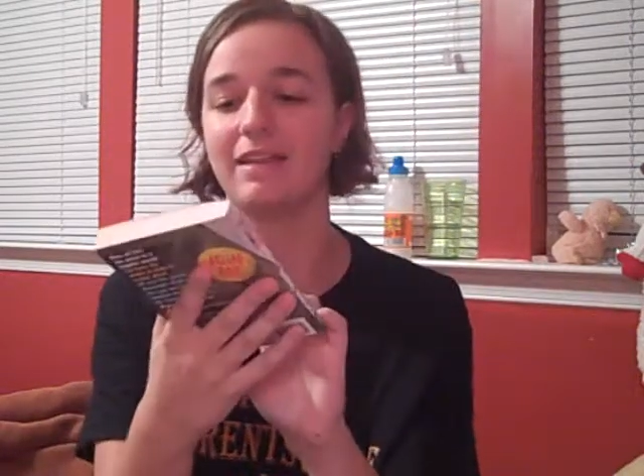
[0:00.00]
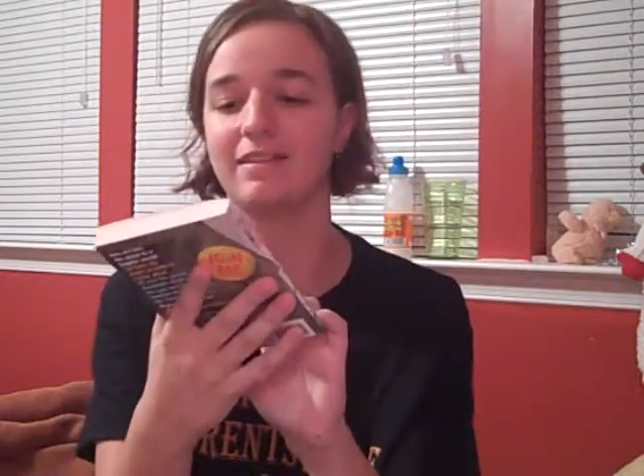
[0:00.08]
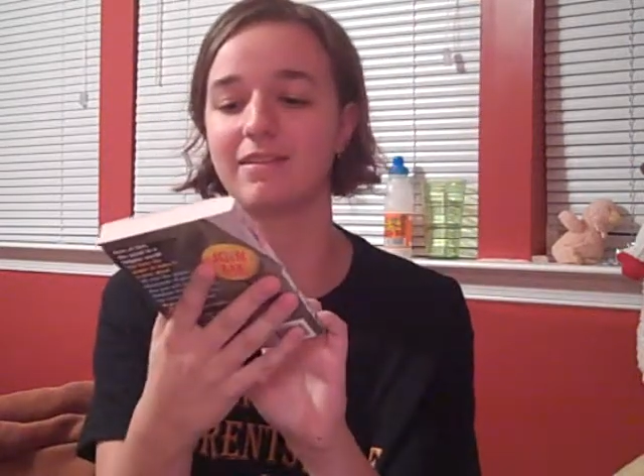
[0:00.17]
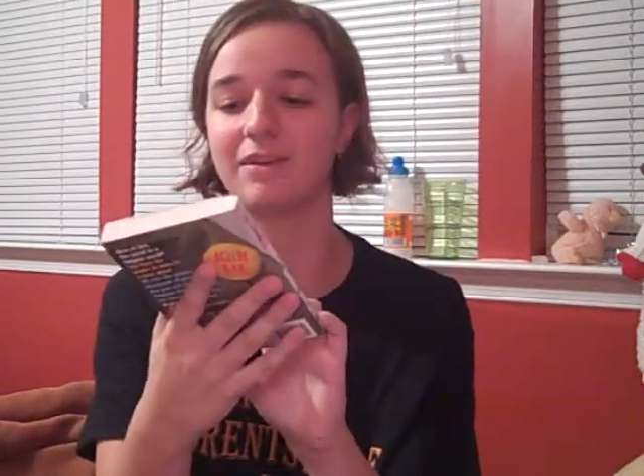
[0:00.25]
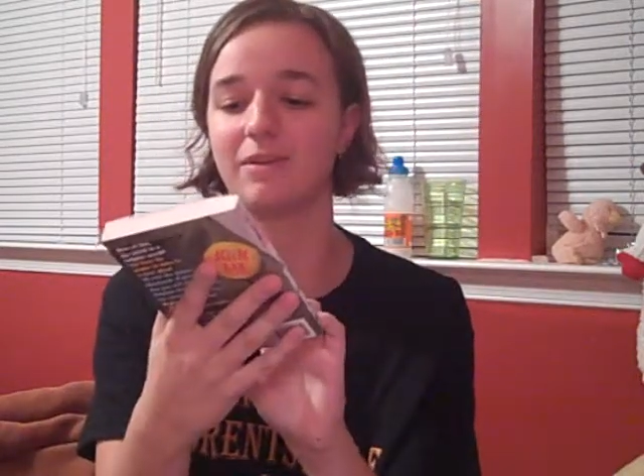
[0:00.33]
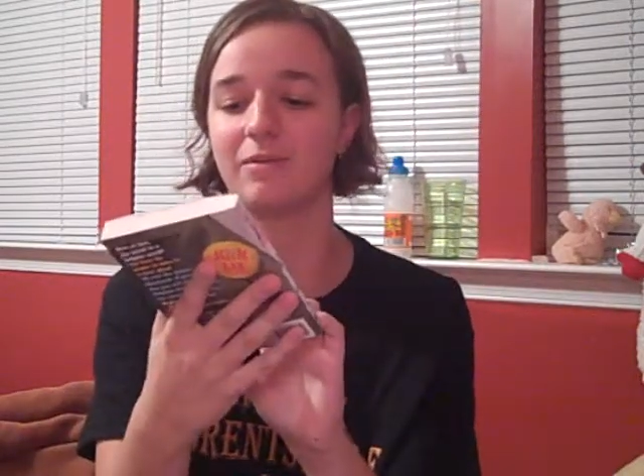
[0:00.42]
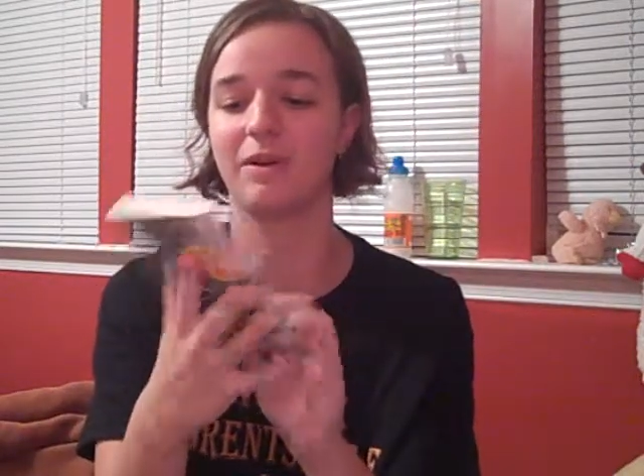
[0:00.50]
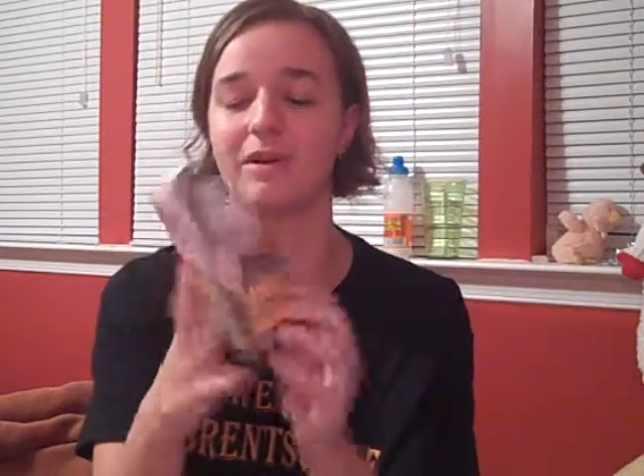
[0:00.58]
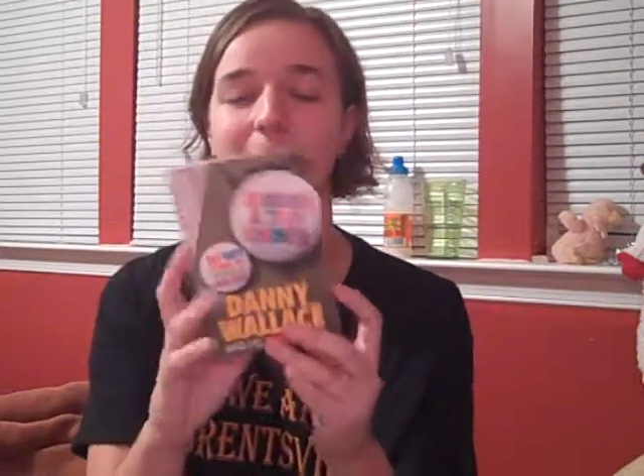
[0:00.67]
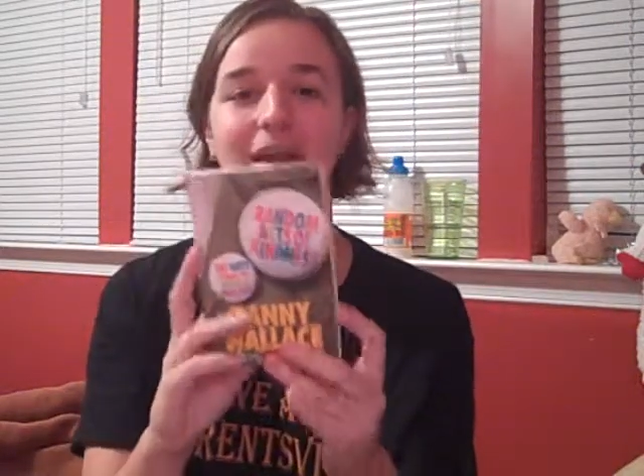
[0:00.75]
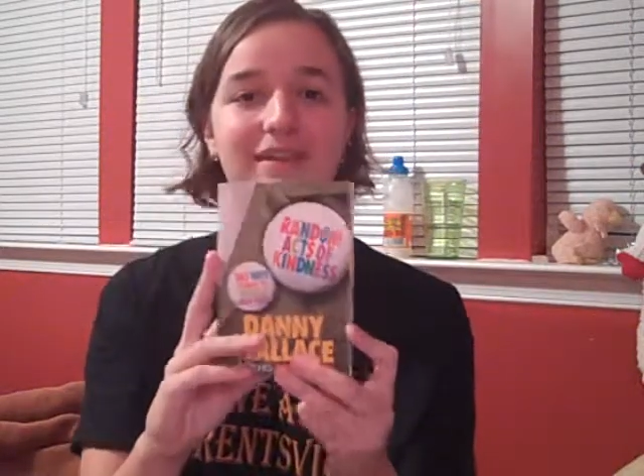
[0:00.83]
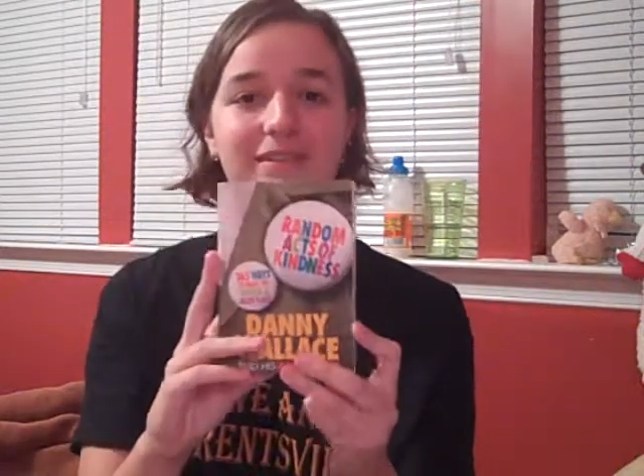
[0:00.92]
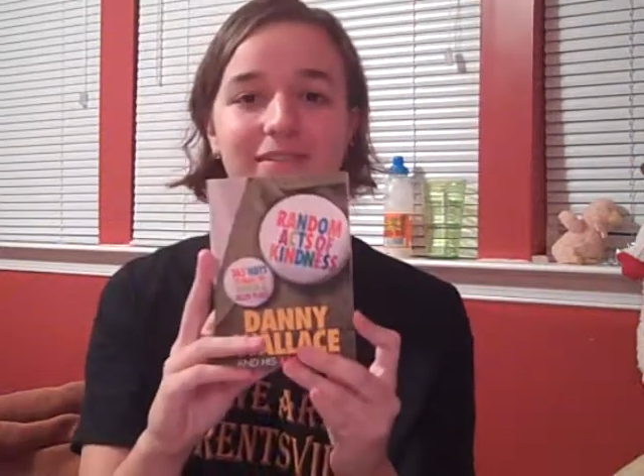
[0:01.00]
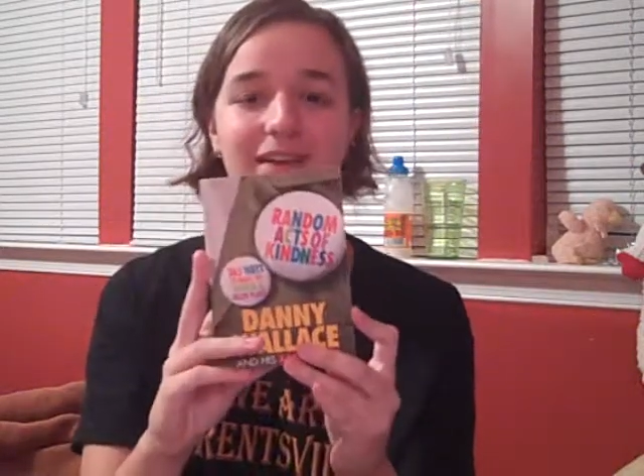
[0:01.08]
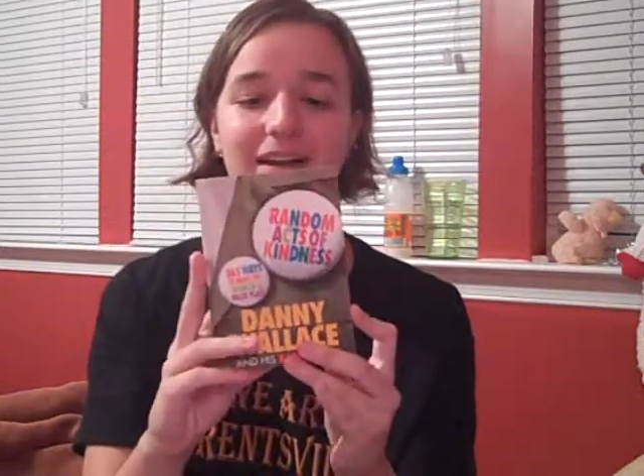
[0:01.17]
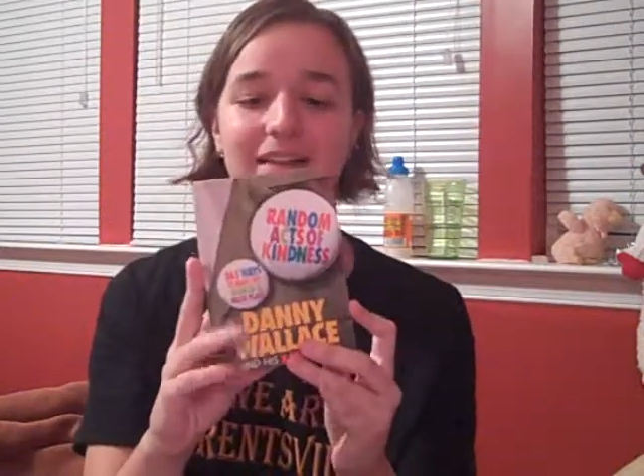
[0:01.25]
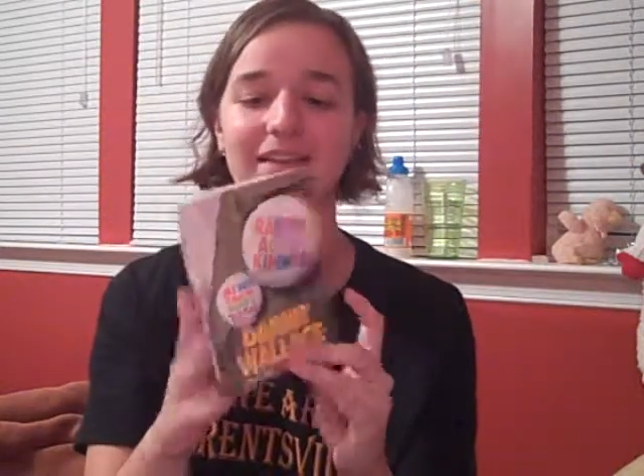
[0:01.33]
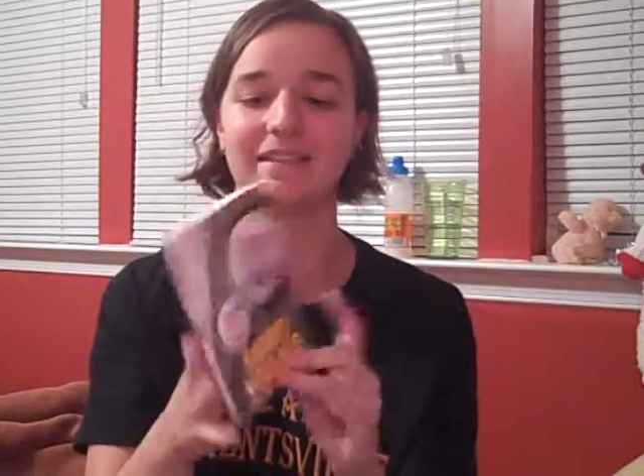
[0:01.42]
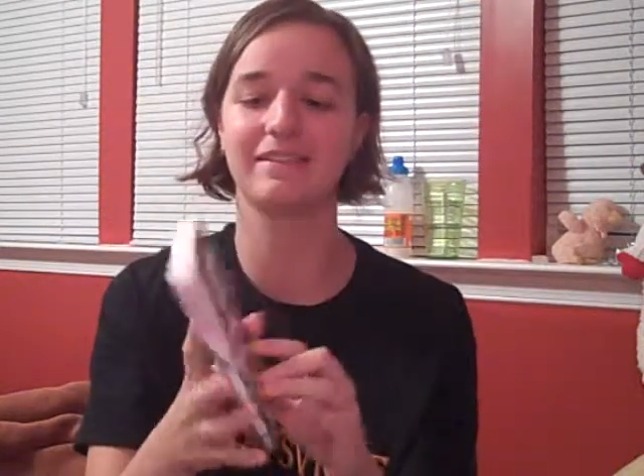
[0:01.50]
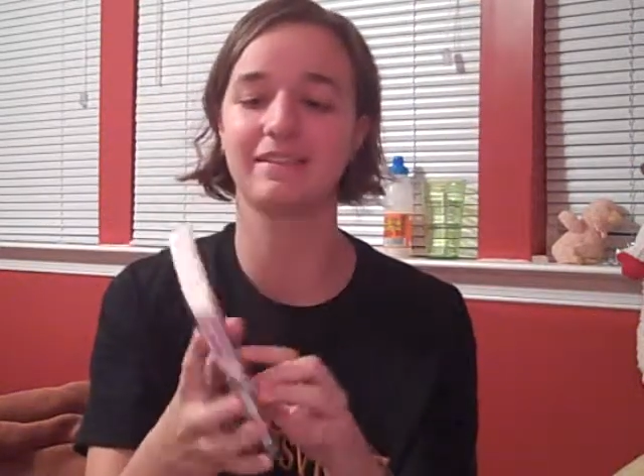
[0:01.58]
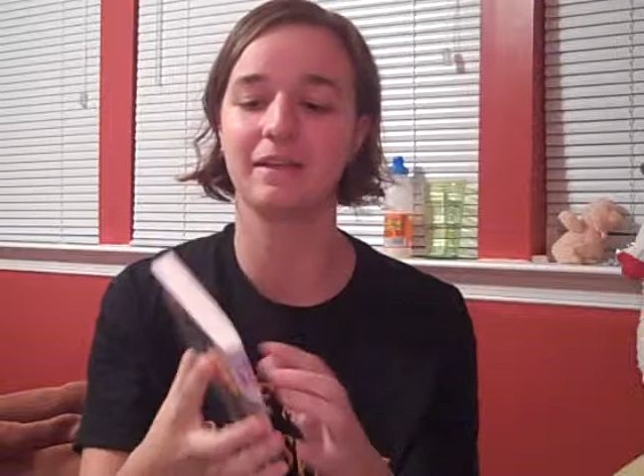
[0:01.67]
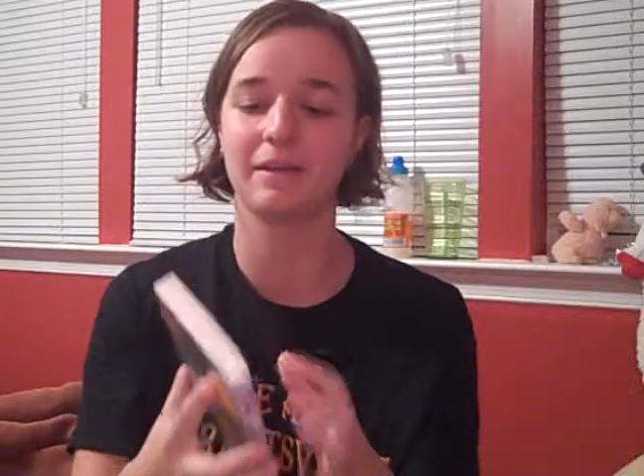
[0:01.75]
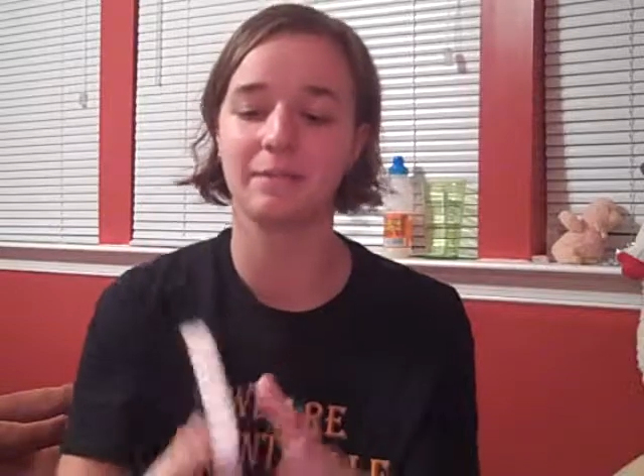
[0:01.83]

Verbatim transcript: It's called Random Acts of Kindness,